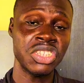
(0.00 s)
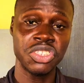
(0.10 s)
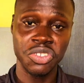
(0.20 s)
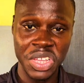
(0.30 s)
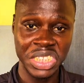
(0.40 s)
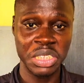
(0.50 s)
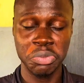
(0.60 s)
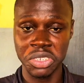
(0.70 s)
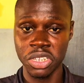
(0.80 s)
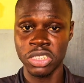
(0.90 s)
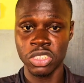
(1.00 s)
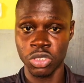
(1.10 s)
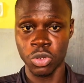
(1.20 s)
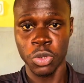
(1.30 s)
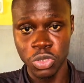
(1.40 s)
stress the patient is
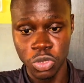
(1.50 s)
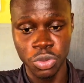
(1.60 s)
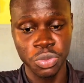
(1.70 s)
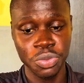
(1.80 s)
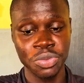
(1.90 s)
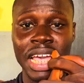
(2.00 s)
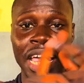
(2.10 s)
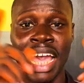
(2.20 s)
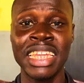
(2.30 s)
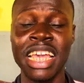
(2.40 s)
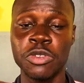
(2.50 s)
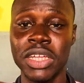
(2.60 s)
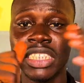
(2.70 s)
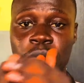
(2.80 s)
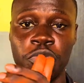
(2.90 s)
going through. And here is
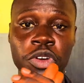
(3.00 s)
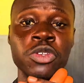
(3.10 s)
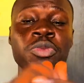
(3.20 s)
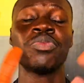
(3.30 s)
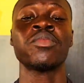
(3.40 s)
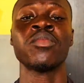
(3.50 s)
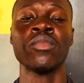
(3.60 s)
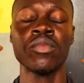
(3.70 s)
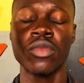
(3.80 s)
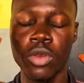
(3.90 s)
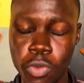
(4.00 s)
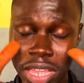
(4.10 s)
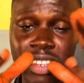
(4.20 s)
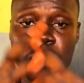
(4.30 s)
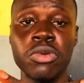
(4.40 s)
one thing for you.
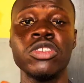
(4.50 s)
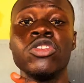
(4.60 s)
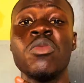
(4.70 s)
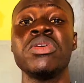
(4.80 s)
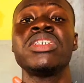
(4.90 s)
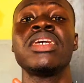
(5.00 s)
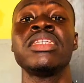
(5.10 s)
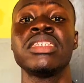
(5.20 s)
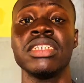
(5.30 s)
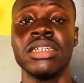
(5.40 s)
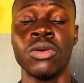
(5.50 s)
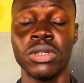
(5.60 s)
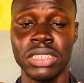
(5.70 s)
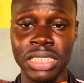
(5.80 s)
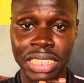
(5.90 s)
When you are putting your patient
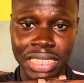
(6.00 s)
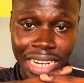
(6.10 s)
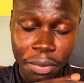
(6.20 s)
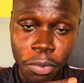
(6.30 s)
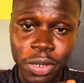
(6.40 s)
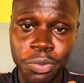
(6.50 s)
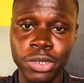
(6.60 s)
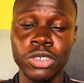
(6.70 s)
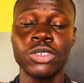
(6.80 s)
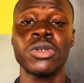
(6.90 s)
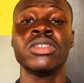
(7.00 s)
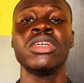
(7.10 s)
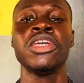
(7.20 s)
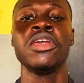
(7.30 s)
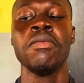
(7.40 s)
on the tripod position,
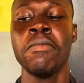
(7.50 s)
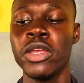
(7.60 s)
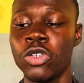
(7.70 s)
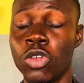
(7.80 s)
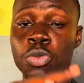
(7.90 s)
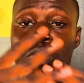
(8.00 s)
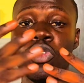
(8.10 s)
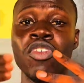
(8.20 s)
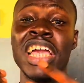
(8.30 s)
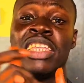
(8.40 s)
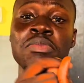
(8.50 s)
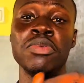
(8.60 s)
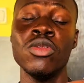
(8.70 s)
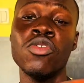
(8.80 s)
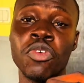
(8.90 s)
make sure you provide a
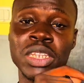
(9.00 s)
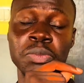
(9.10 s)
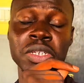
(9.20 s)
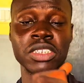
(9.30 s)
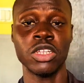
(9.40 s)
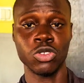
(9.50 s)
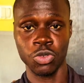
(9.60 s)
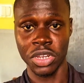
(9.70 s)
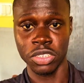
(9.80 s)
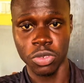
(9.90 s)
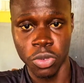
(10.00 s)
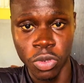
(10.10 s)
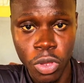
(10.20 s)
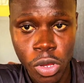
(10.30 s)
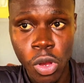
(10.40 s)
pillow for the patient to rest on.
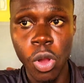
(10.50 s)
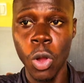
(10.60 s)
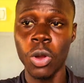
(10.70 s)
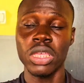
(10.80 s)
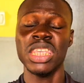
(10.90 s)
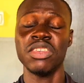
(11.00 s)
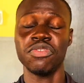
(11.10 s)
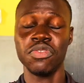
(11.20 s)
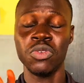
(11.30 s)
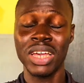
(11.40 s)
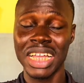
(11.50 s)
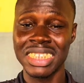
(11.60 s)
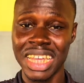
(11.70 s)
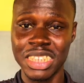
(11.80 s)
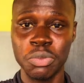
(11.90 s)
Or if you can't
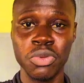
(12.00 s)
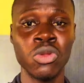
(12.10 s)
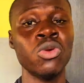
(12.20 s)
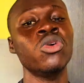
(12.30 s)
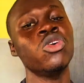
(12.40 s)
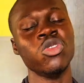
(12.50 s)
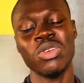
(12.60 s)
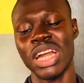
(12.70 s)
get the pillow, you